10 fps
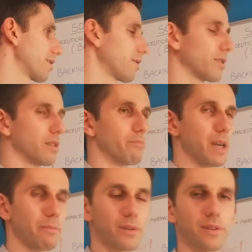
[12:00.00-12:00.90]
soda.
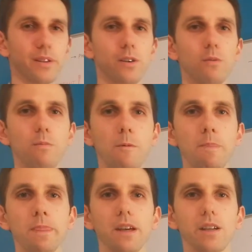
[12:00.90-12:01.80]
Maple syrup
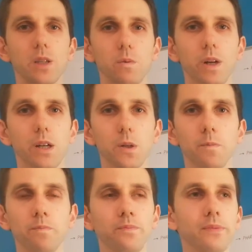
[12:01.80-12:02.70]
is sweet.
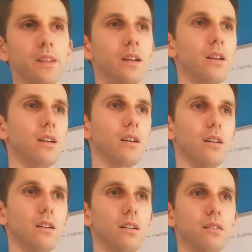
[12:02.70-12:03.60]

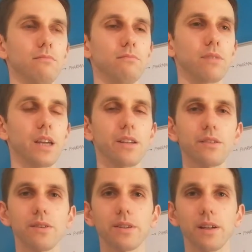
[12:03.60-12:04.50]
Uh,
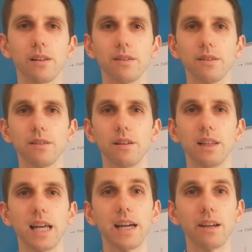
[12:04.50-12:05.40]
cancer cells
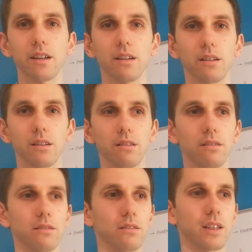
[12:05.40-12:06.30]
like uh,
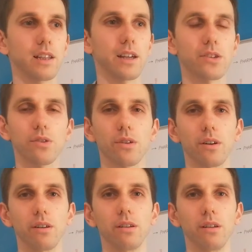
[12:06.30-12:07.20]
they like
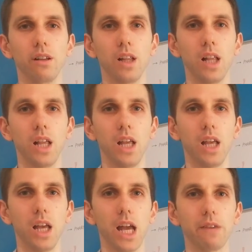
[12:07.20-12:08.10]
sugar
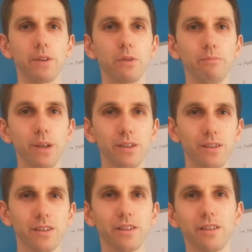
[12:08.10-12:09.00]
and when you mix
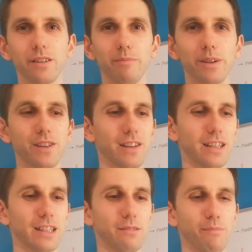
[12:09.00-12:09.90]
the, the
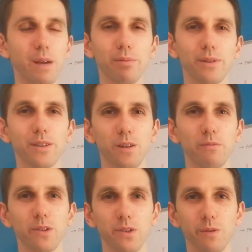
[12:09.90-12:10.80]
basically the maple syrup,
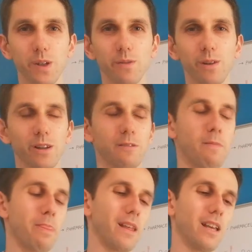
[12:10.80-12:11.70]
which is very sweet,
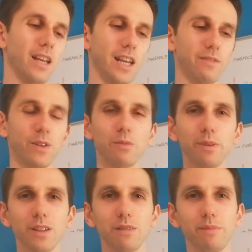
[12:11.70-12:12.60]
and when you
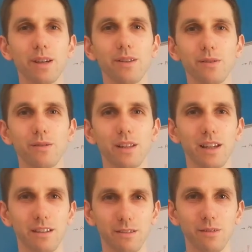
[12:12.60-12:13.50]
mix the baking soda
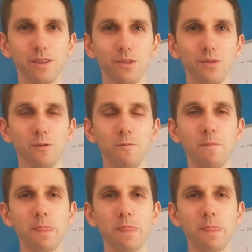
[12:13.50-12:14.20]
like these two,